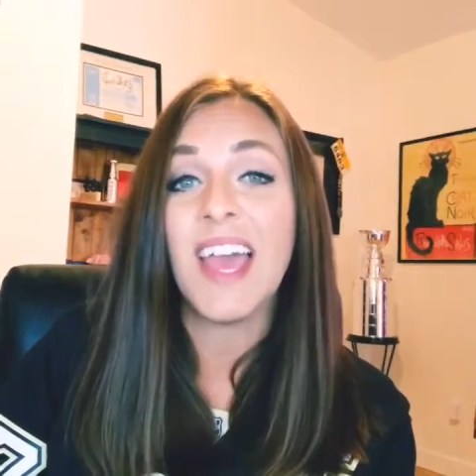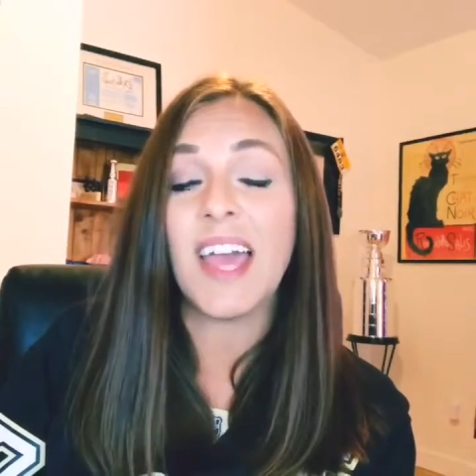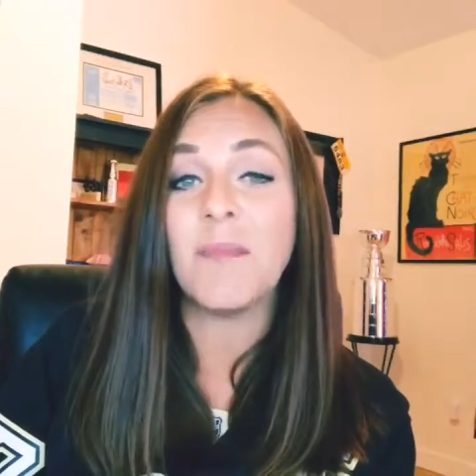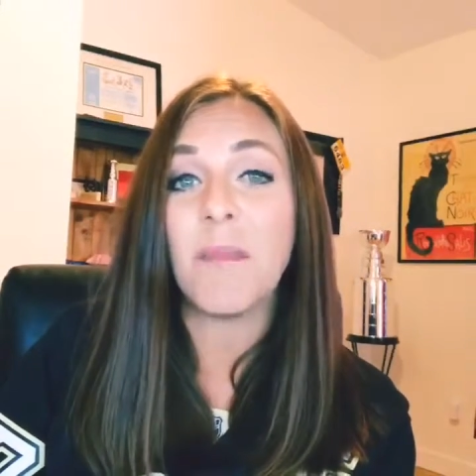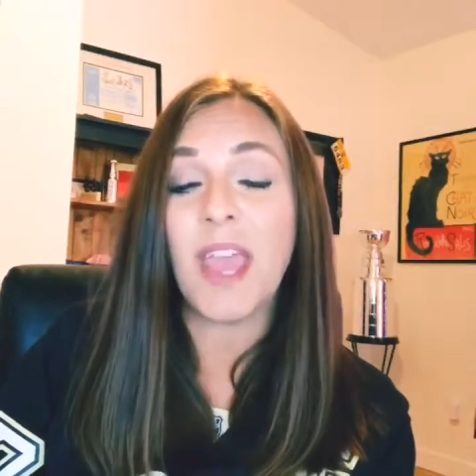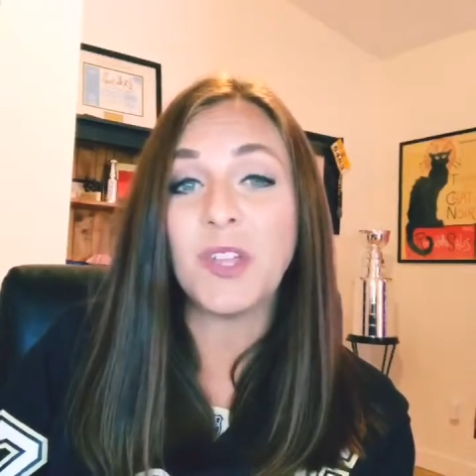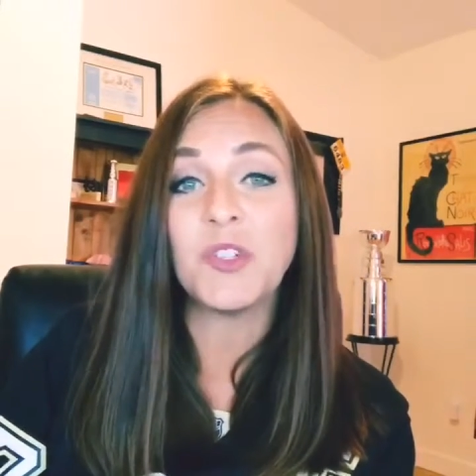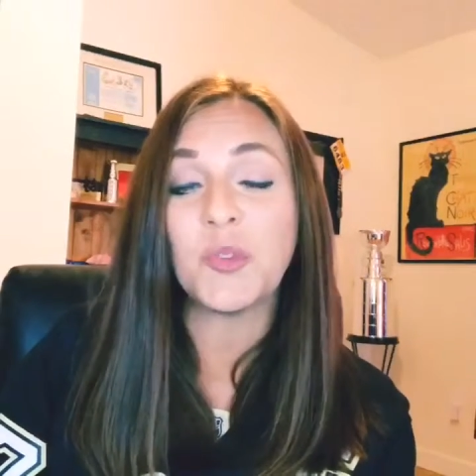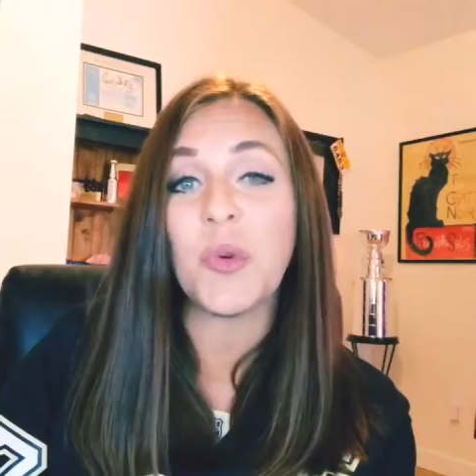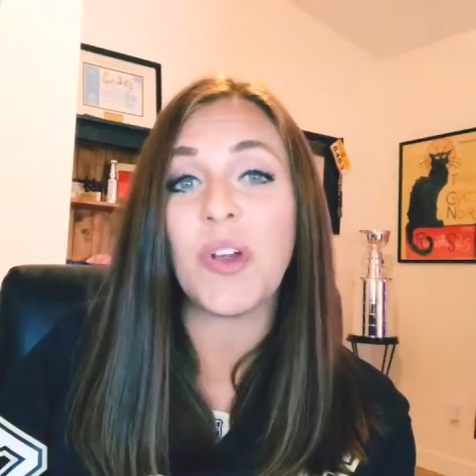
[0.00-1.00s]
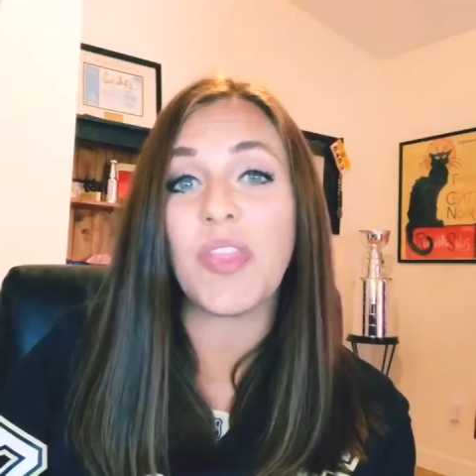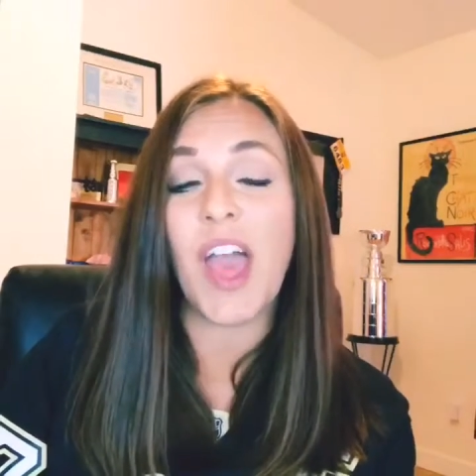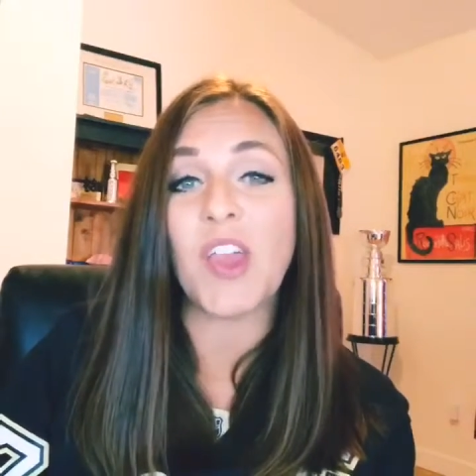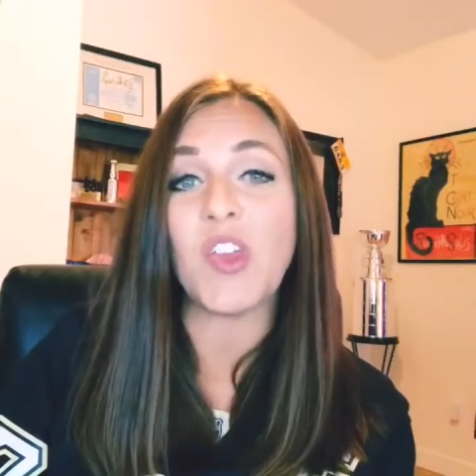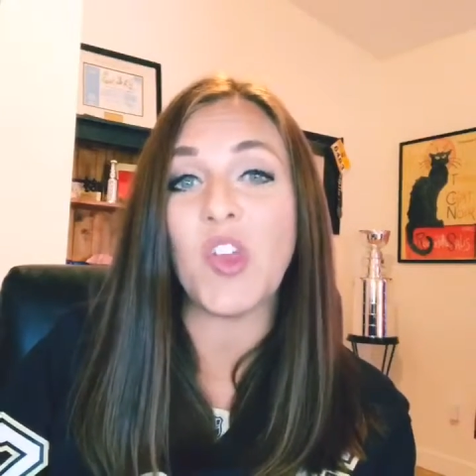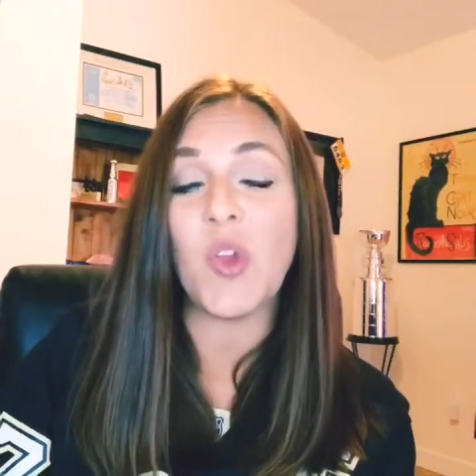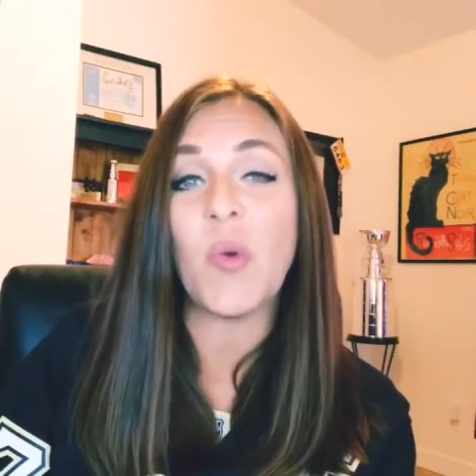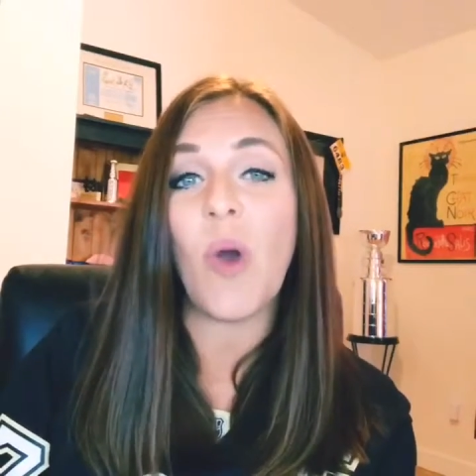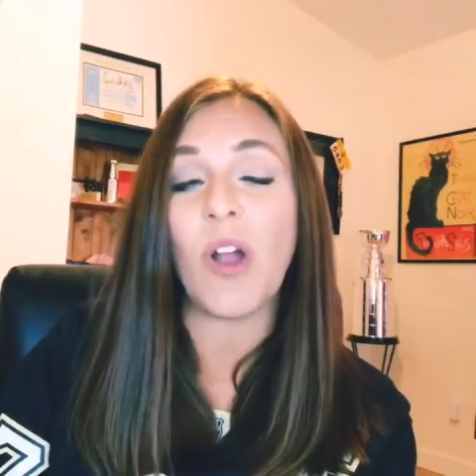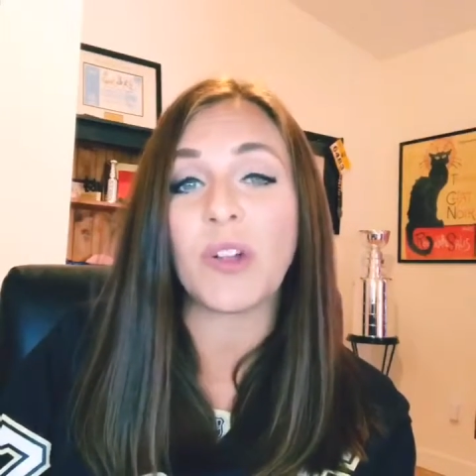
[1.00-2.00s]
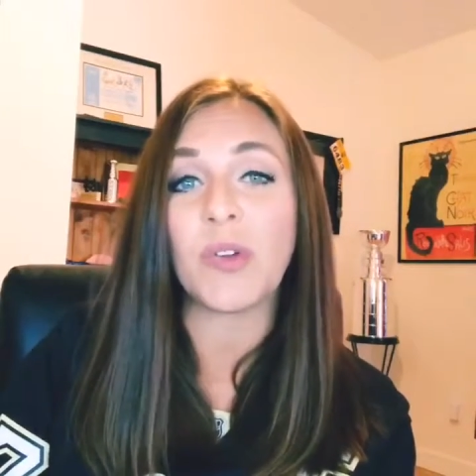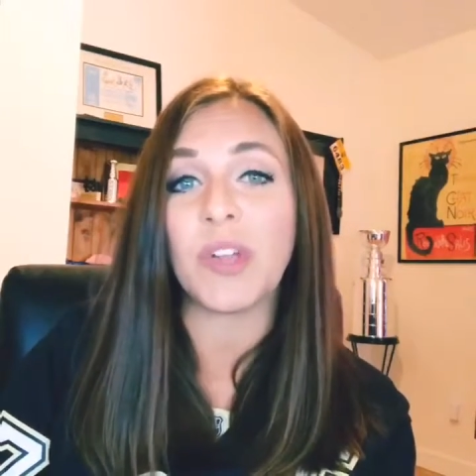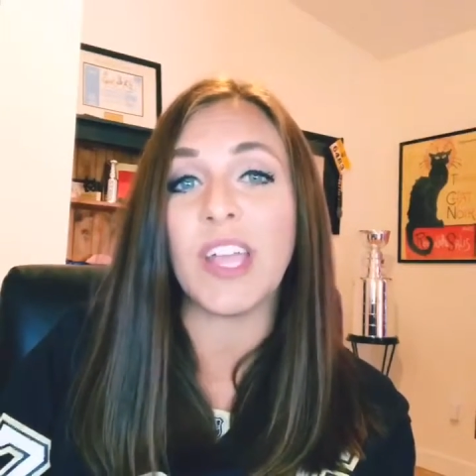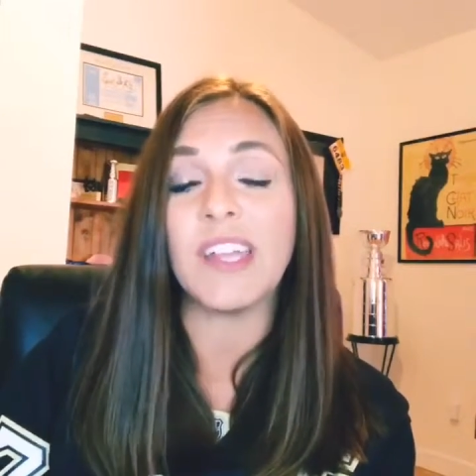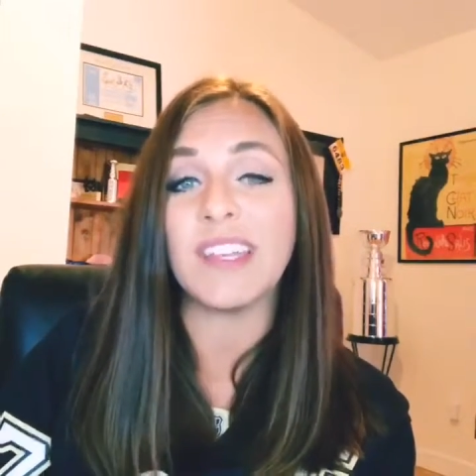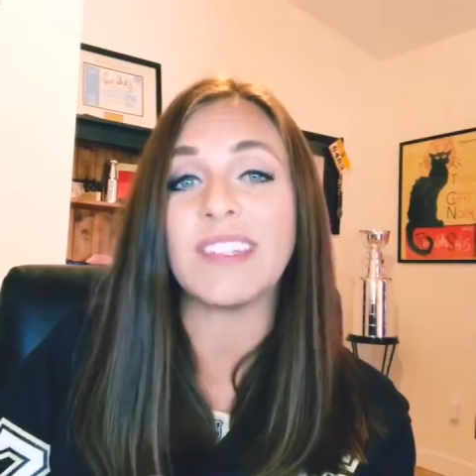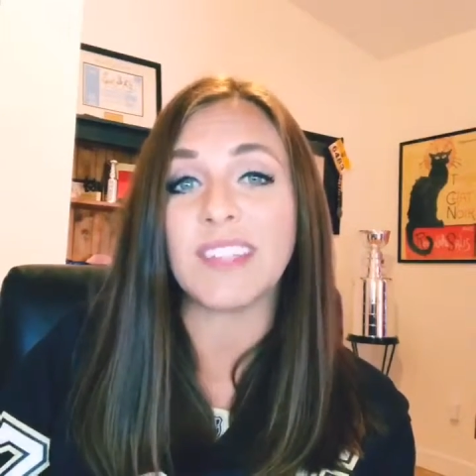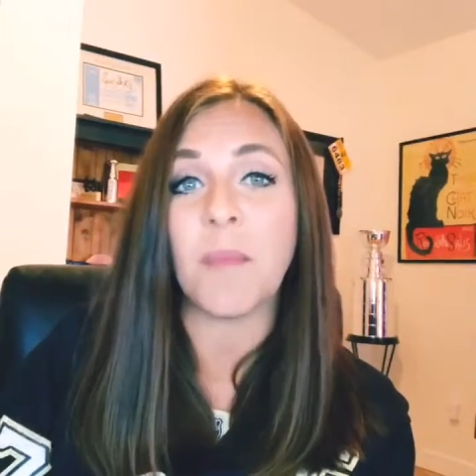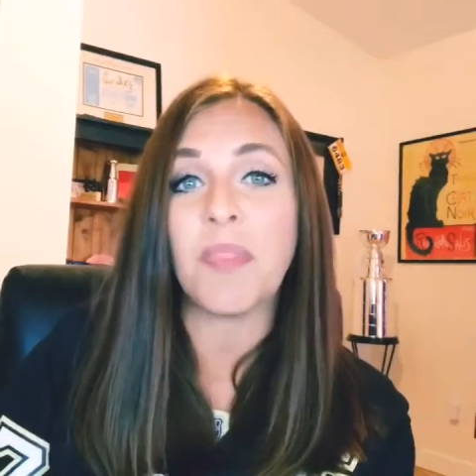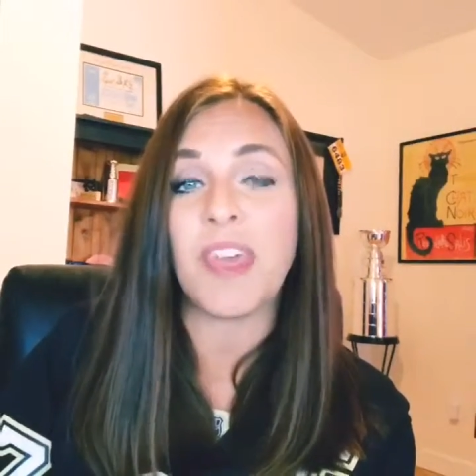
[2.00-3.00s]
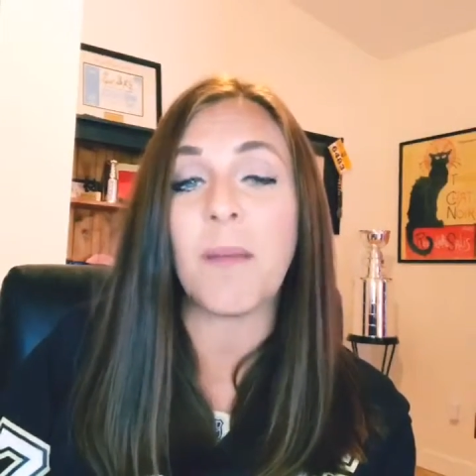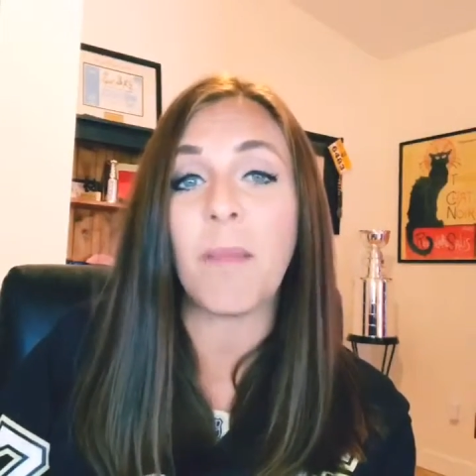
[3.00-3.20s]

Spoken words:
and make sure that you are creating something